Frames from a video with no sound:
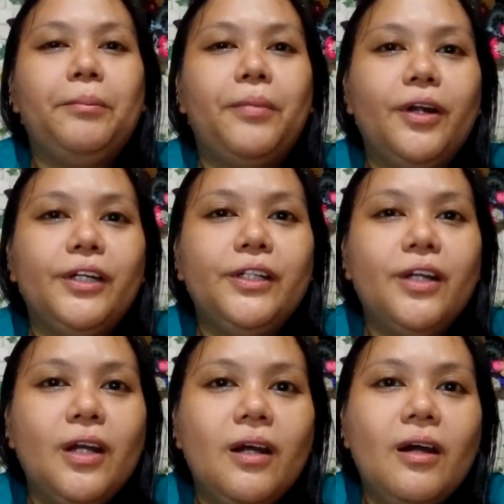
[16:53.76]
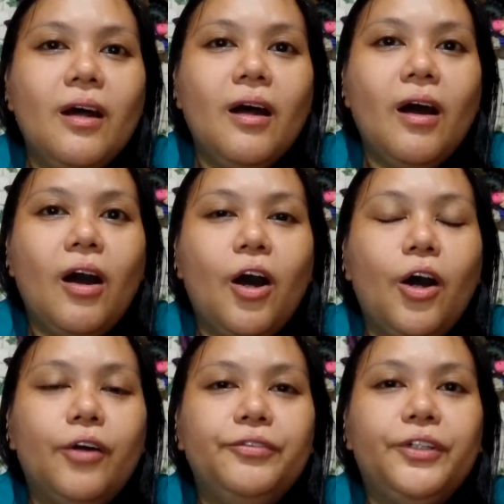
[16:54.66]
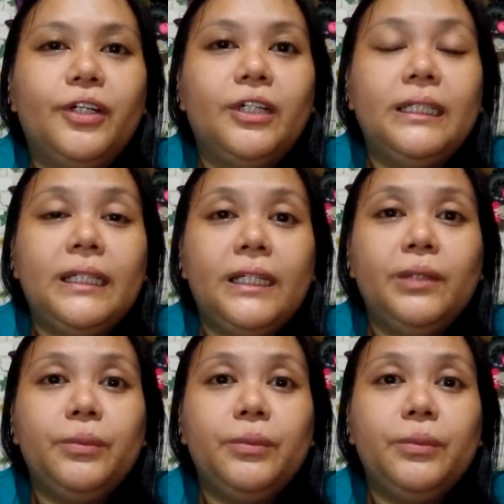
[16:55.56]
part of the country,